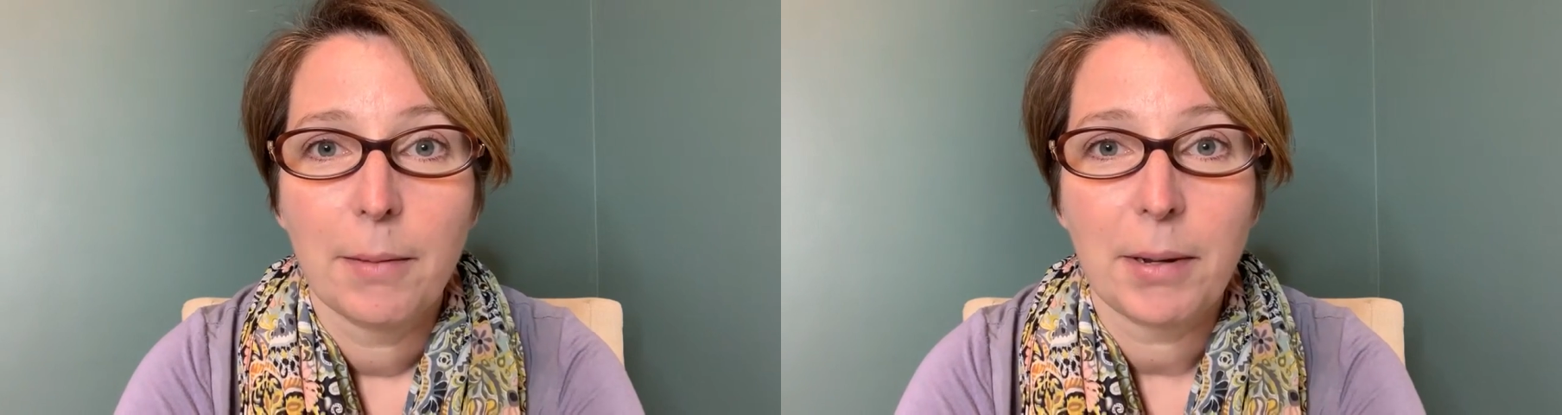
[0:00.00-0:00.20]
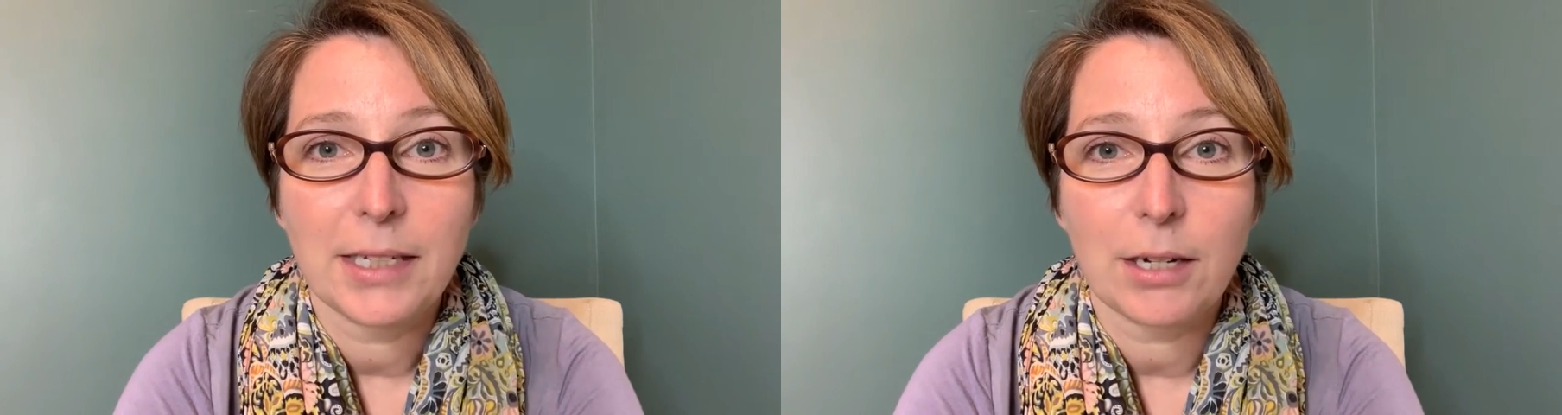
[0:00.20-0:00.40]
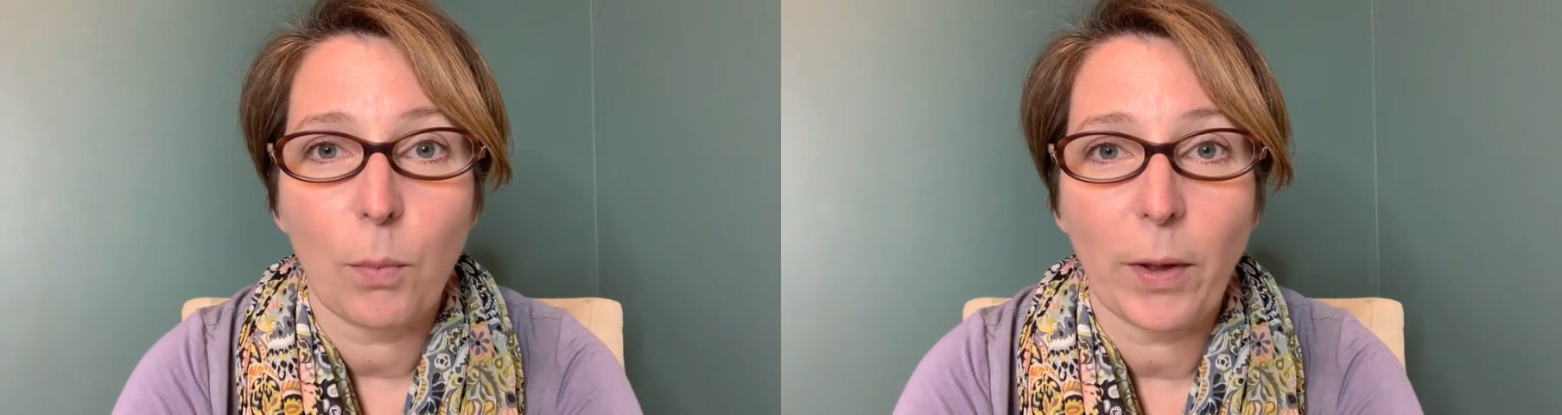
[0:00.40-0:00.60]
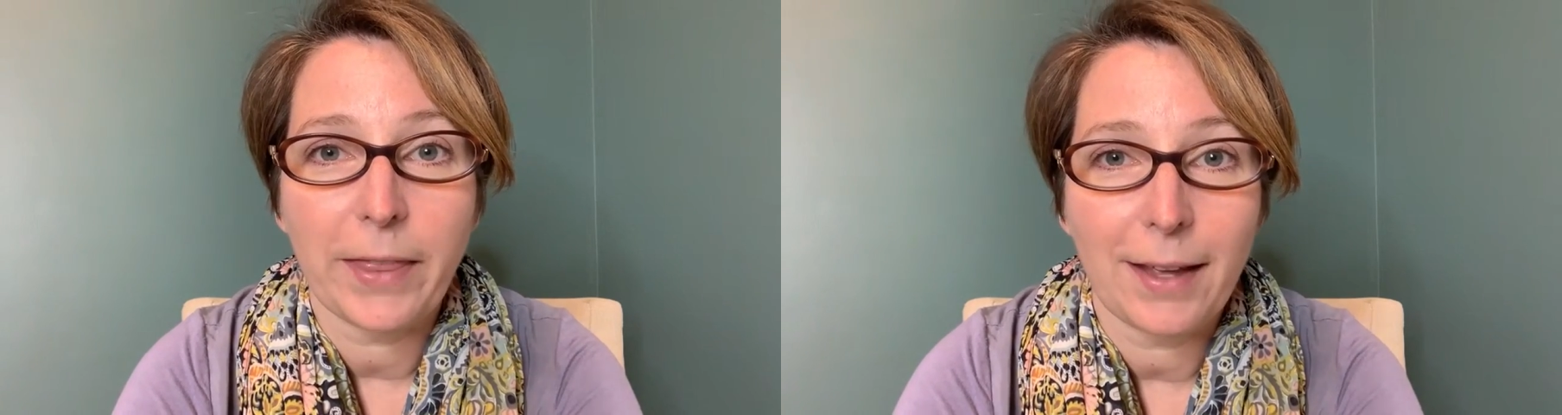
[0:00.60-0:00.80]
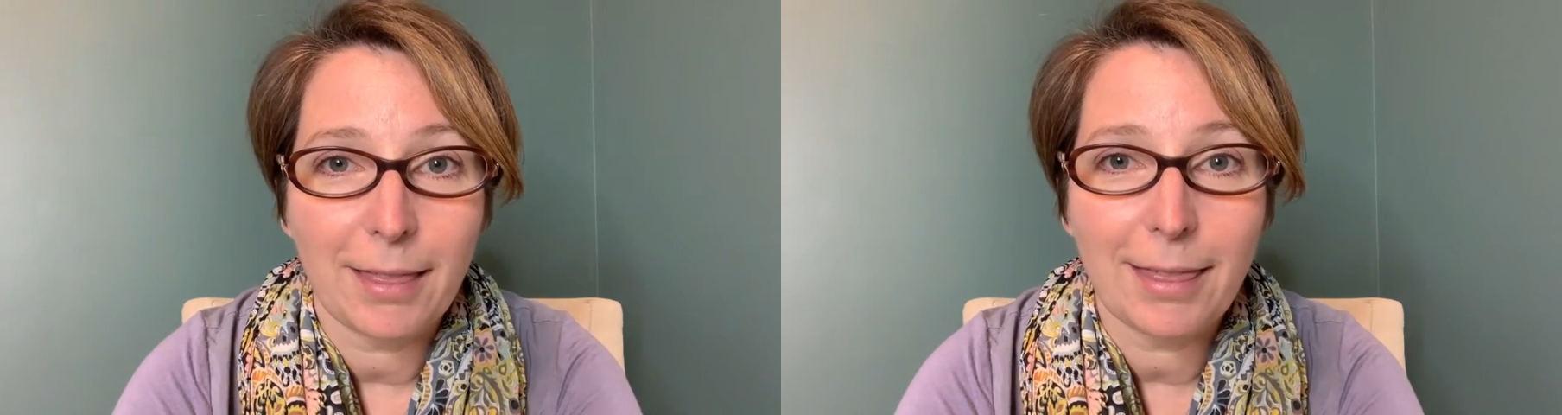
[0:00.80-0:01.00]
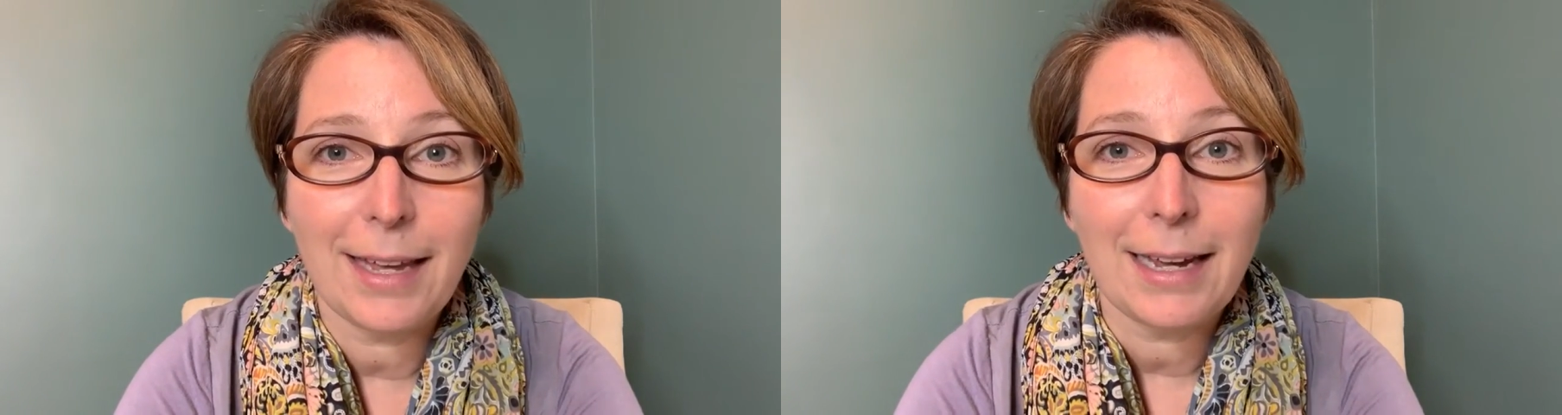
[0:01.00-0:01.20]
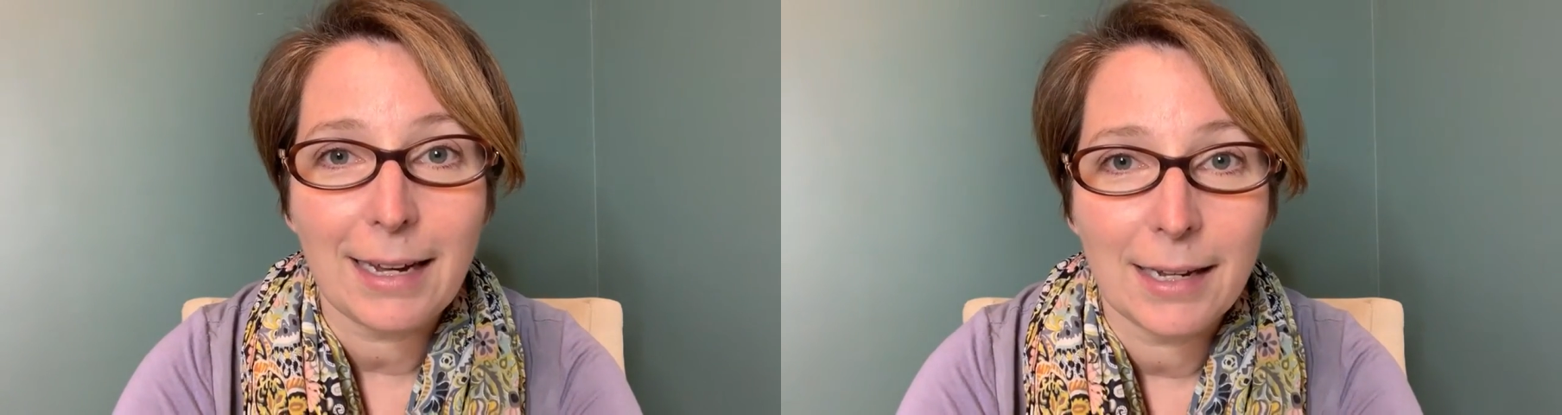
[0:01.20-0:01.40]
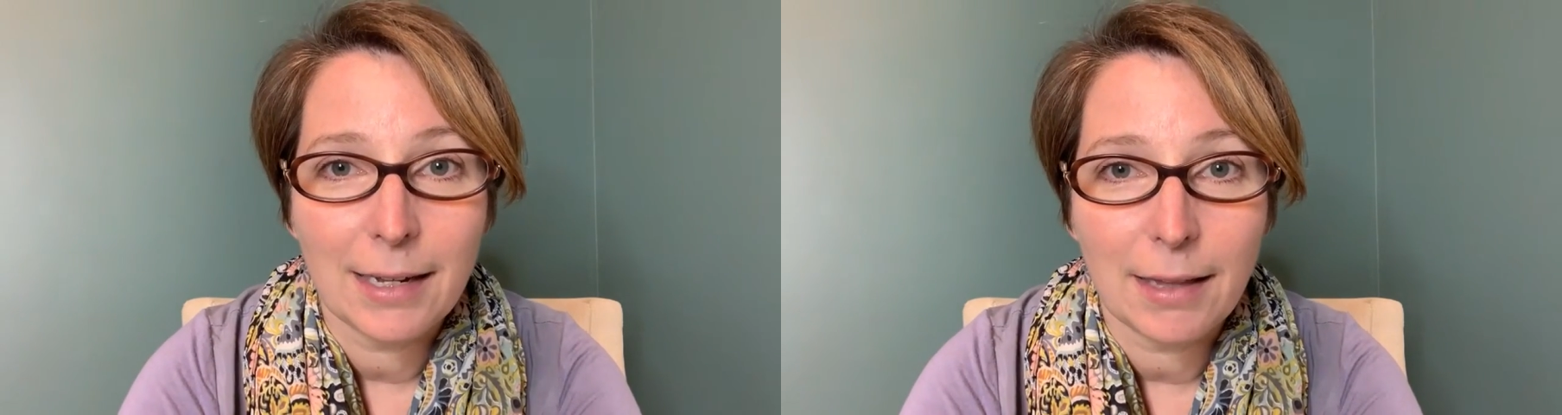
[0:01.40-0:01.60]
based on what they
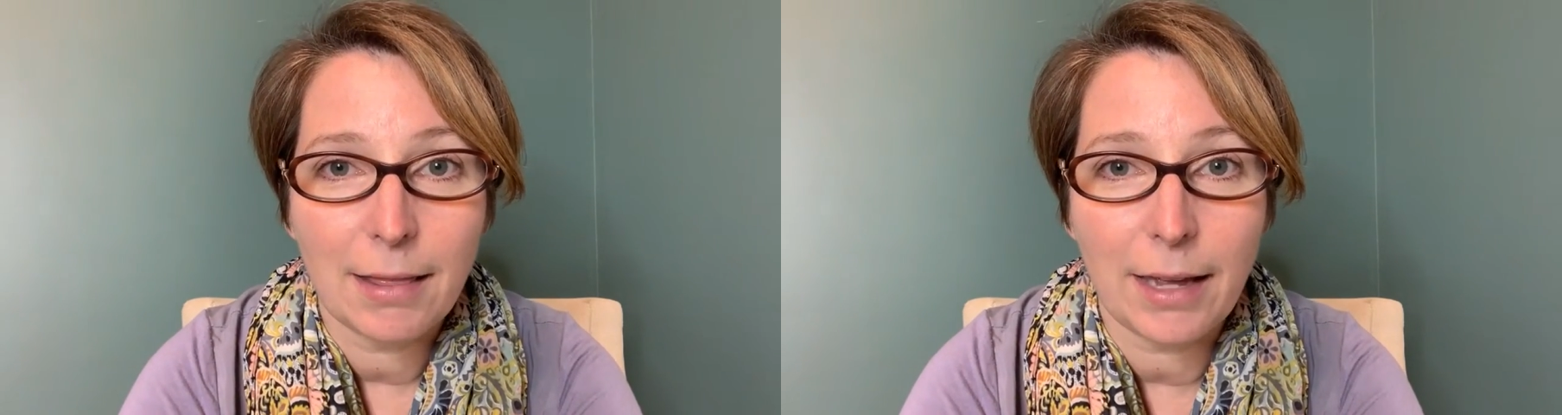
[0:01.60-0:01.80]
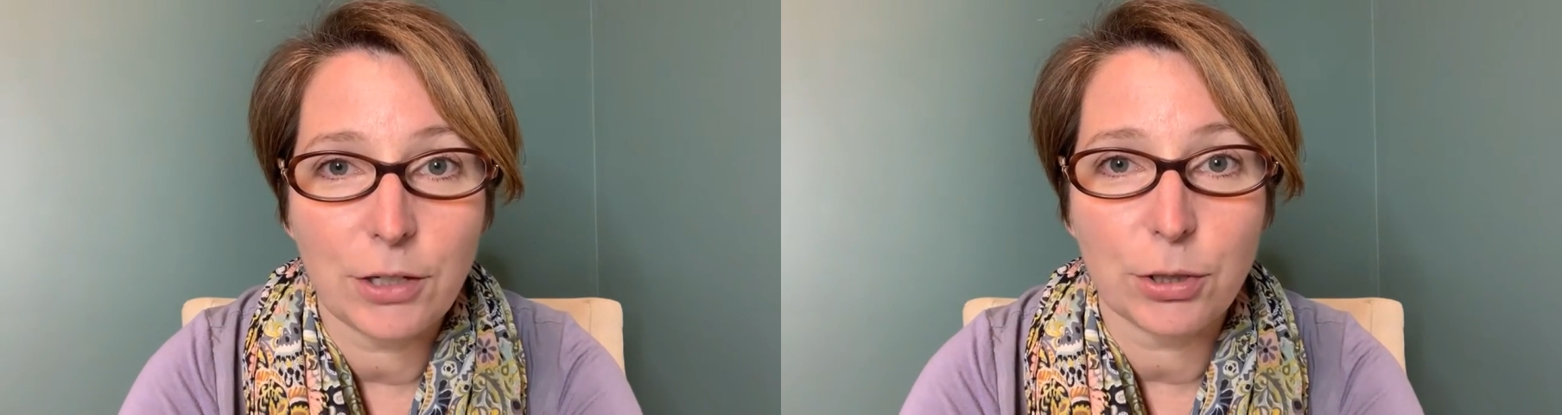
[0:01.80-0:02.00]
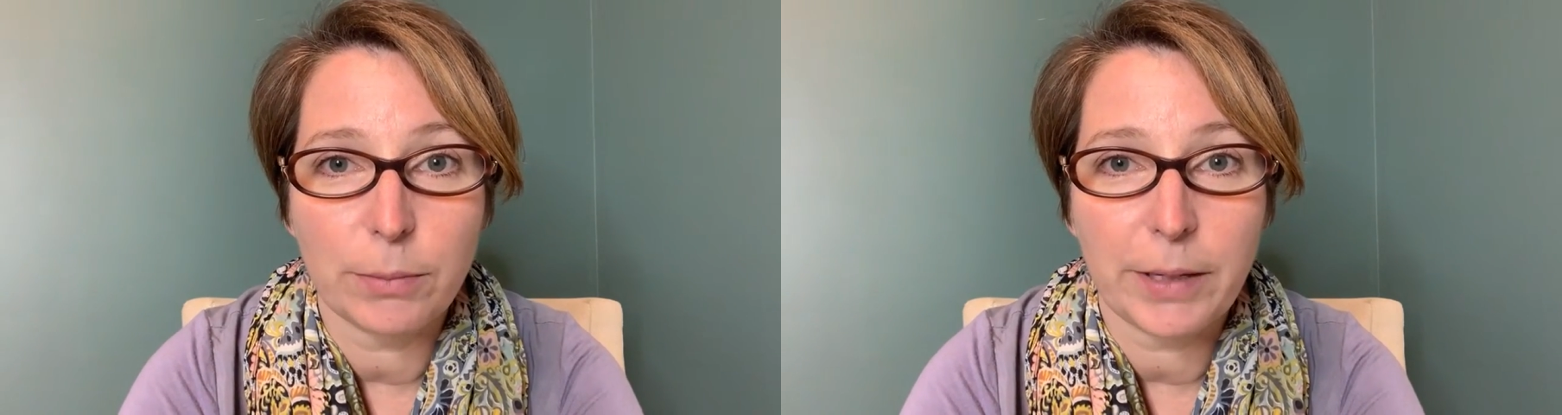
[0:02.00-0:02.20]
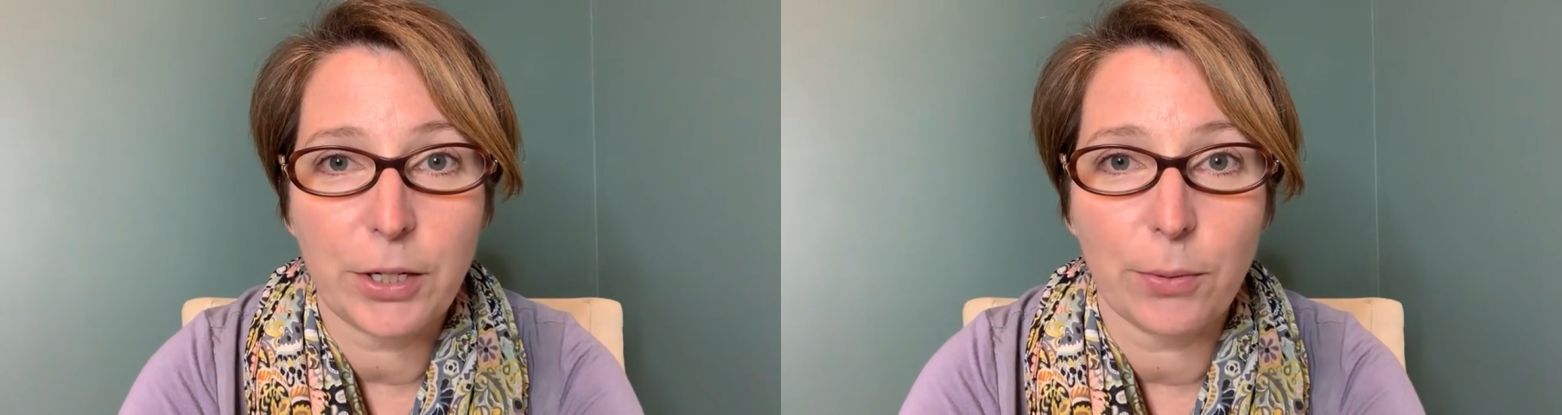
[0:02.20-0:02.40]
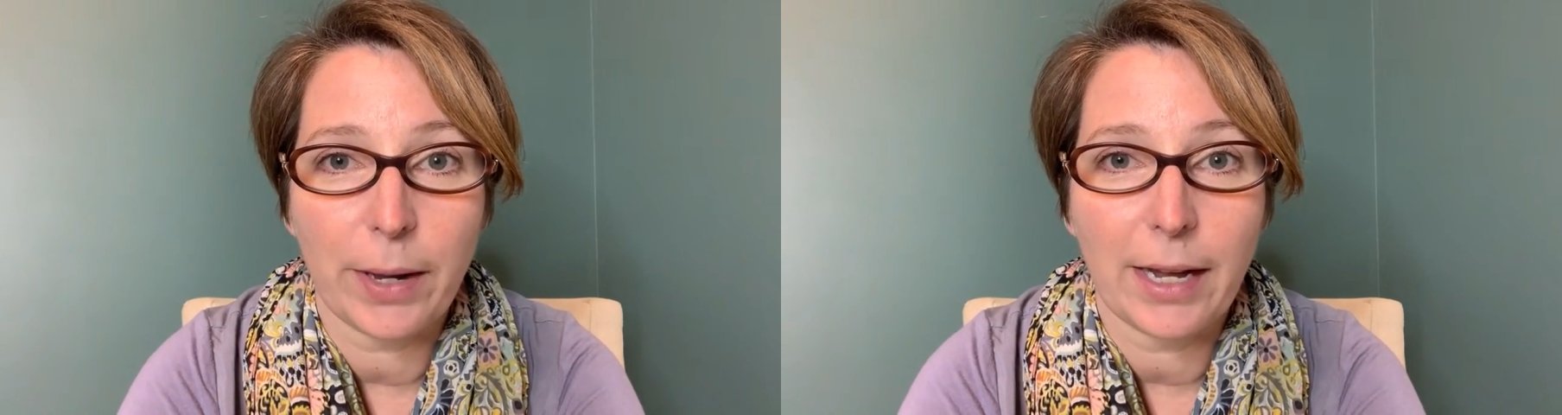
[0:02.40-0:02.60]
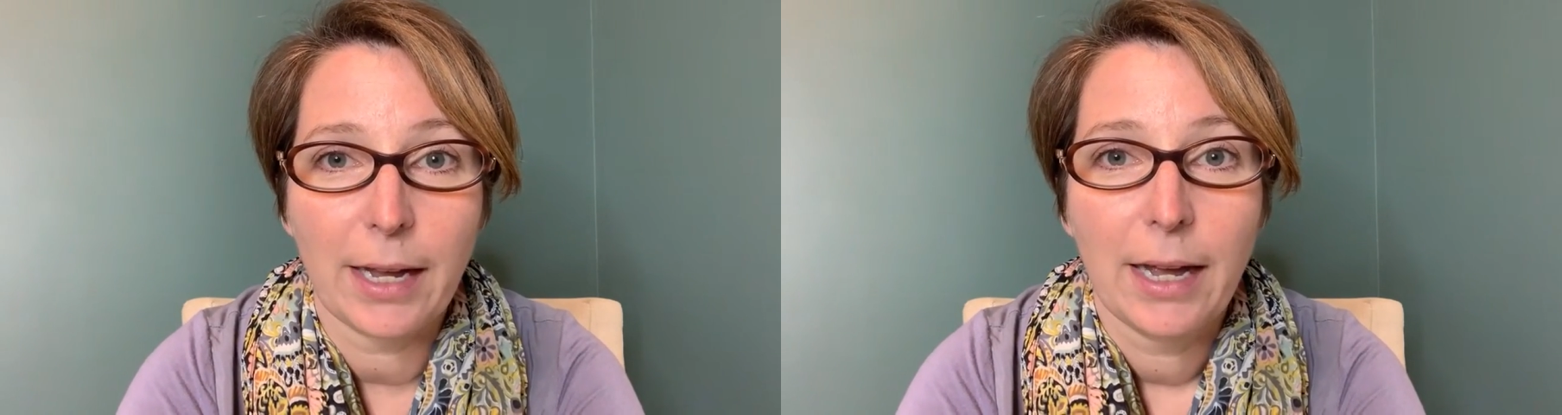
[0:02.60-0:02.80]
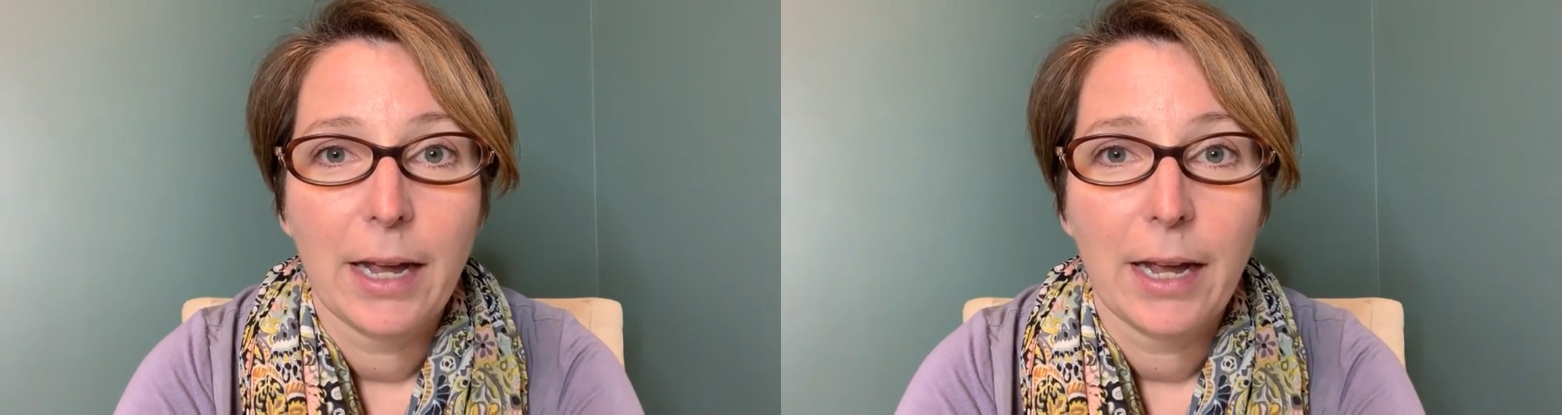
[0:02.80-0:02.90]
think they should be doing.